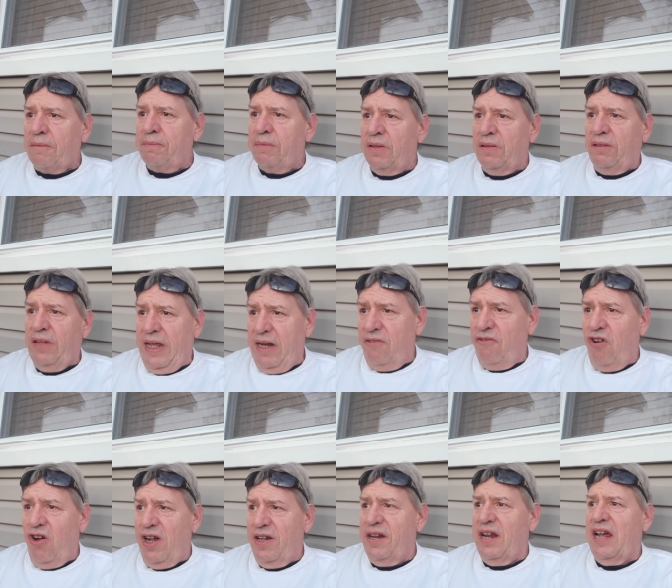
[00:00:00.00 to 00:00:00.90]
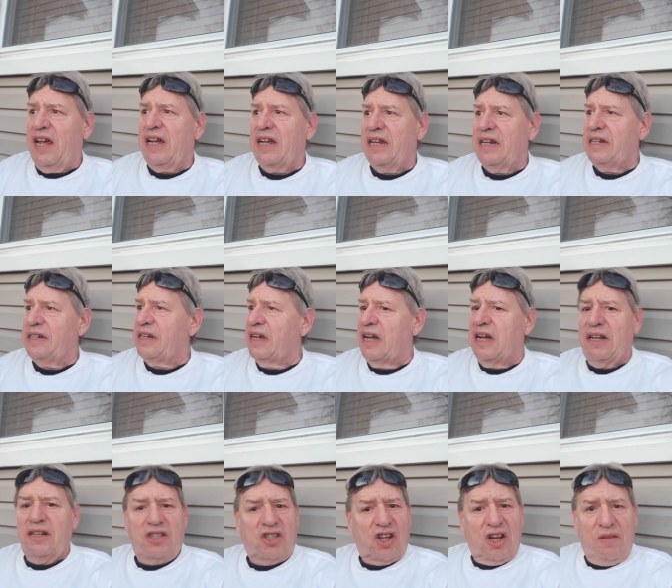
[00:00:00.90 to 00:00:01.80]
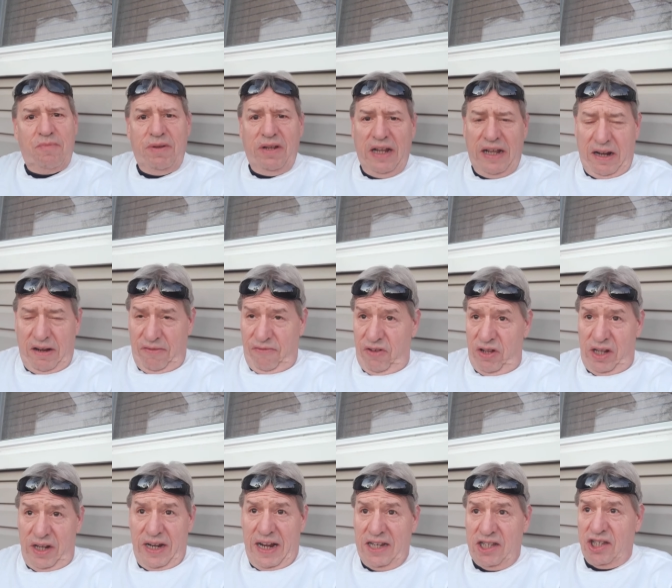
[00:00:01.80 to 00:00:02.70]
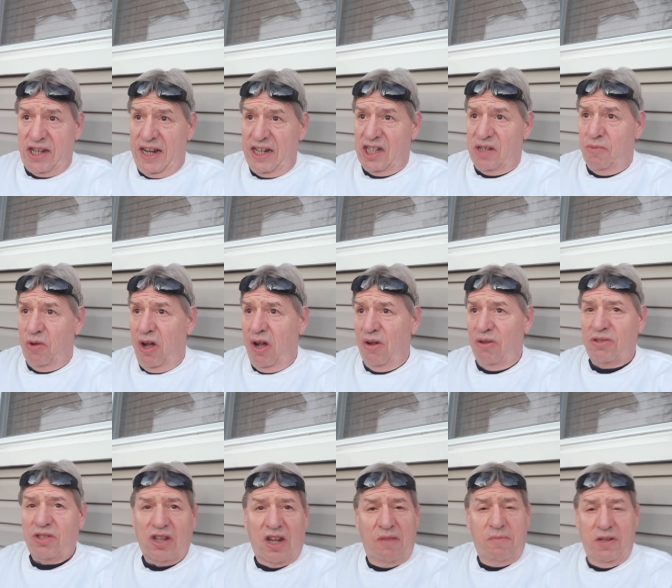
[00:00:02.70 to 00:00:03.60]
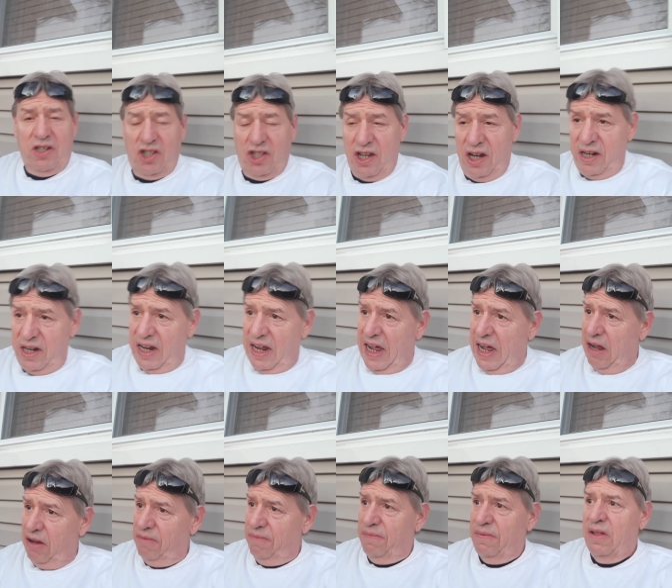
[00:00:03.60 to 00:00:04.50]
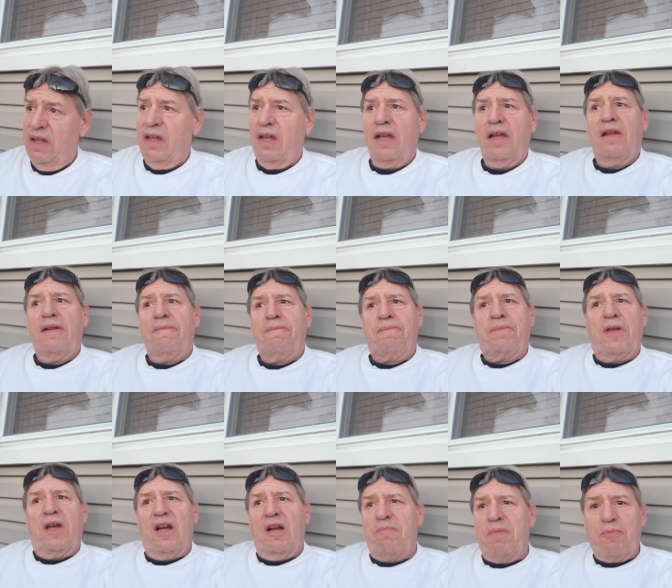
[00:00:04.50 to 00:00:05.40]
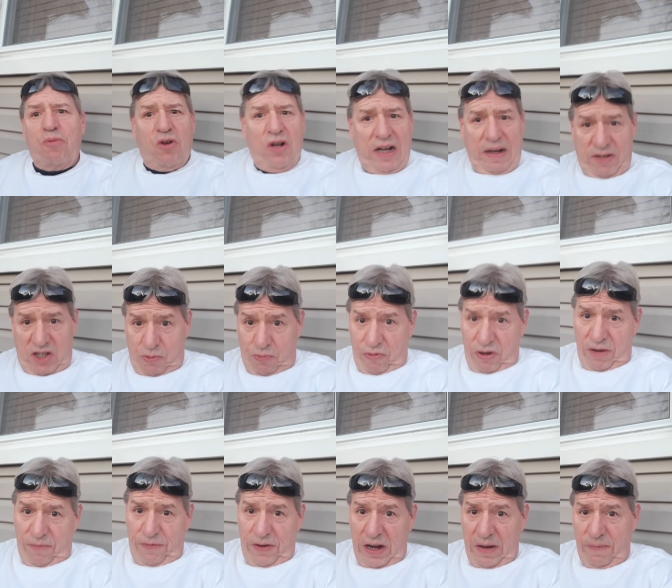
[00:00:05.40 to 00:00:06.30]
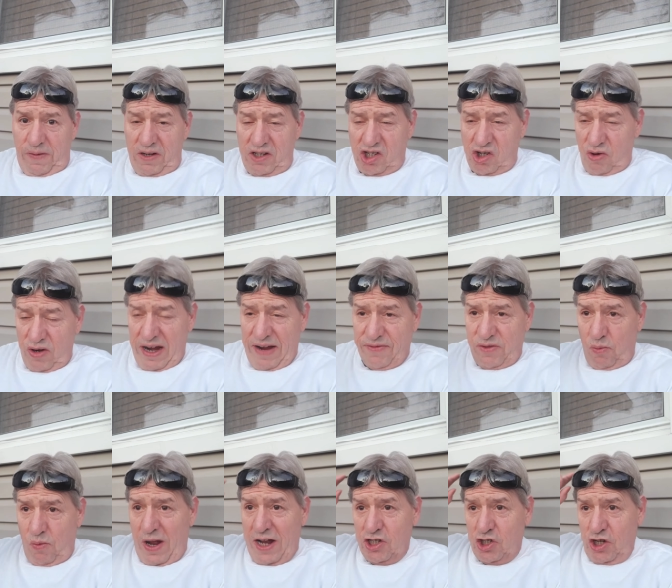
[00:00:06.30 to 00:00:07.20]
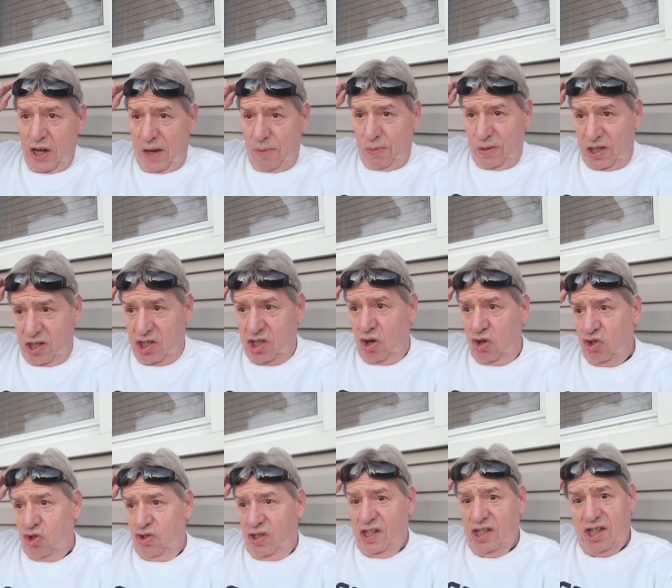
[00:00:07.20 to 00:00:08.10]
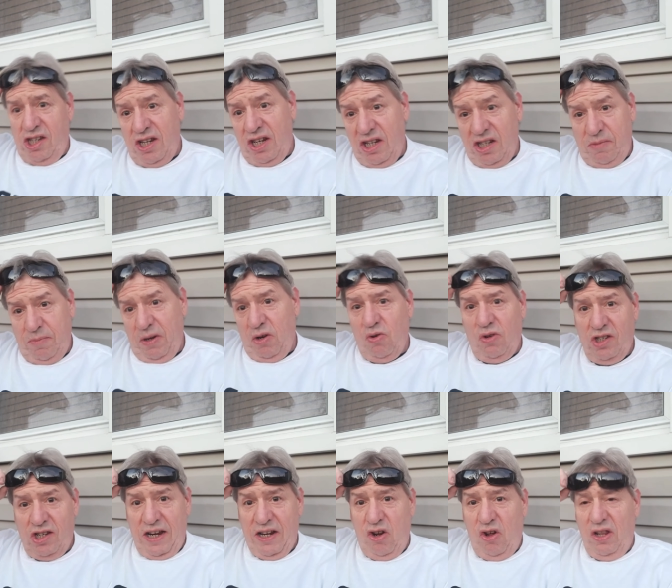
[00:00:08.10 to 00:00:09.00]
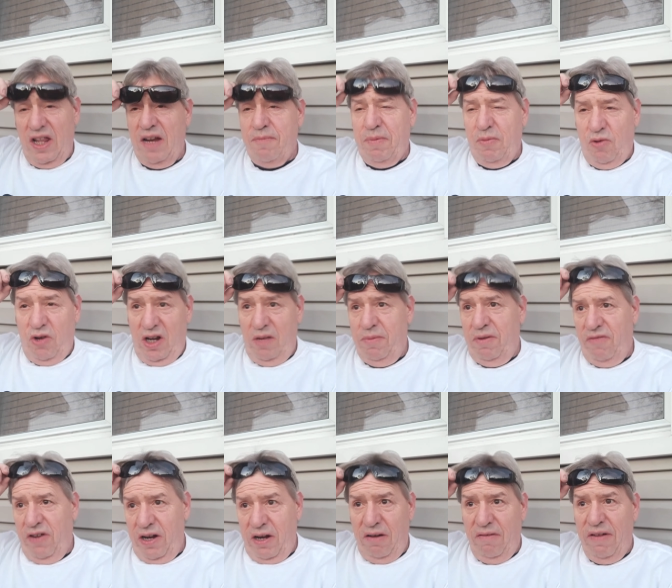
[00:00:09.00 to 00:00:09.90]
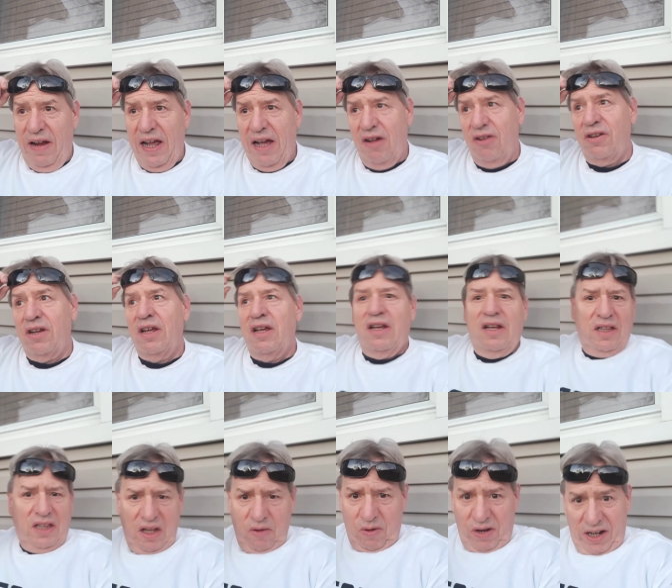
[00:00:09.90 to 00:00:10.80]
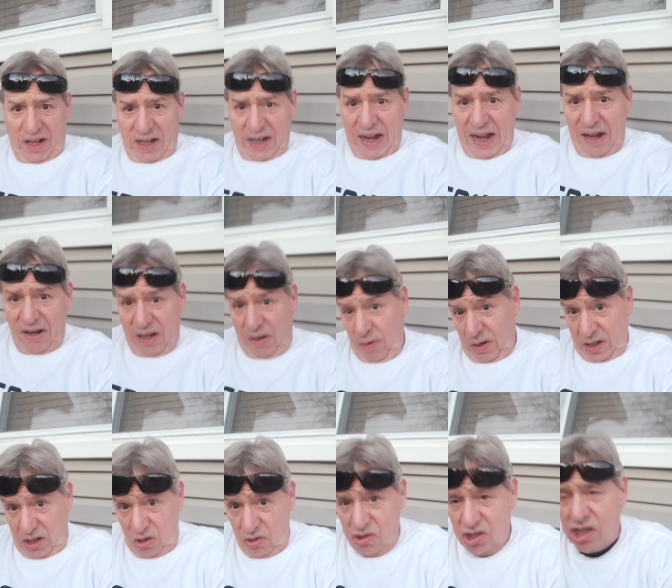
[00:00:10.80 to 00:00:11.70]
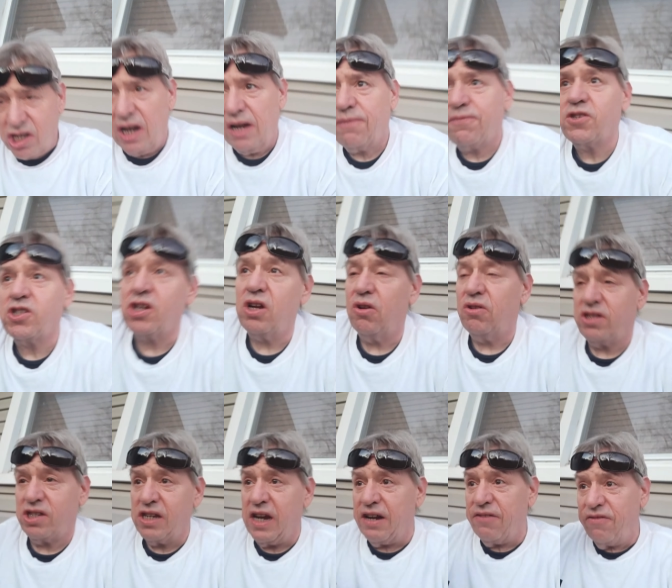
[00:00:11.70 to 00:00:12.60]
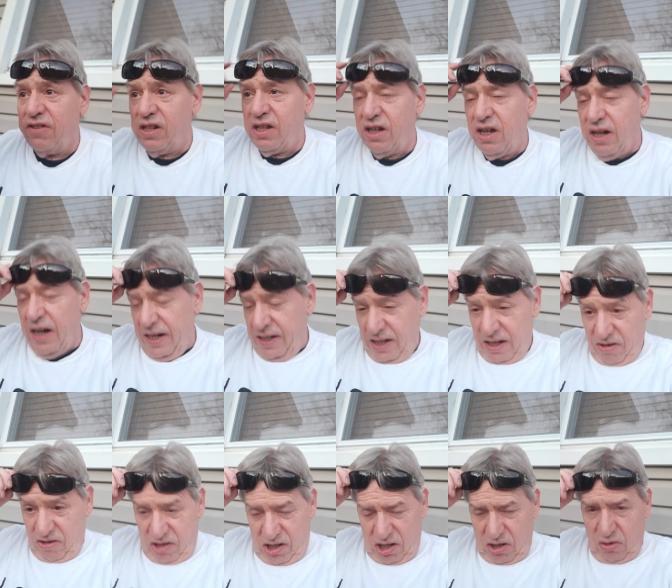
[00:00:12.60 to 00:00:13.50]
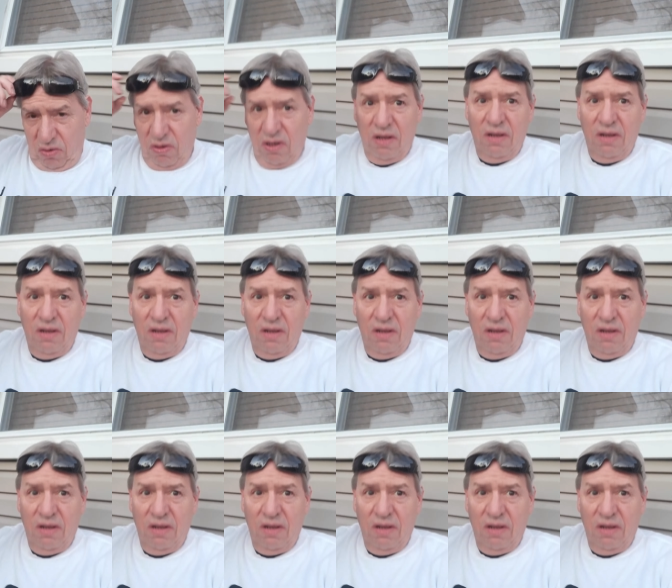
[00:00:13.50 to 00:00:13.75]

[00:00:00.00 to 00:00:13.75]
later on, and uh, it's going to be like a really nice day tomorrow. It's going to be sunny out. Uh, people are going to have spring fever, so you have to watch out with the social distancing because I know a lot of people are going to be running around. They want to get out and they want to do stuff, so it's not a really good idea to do.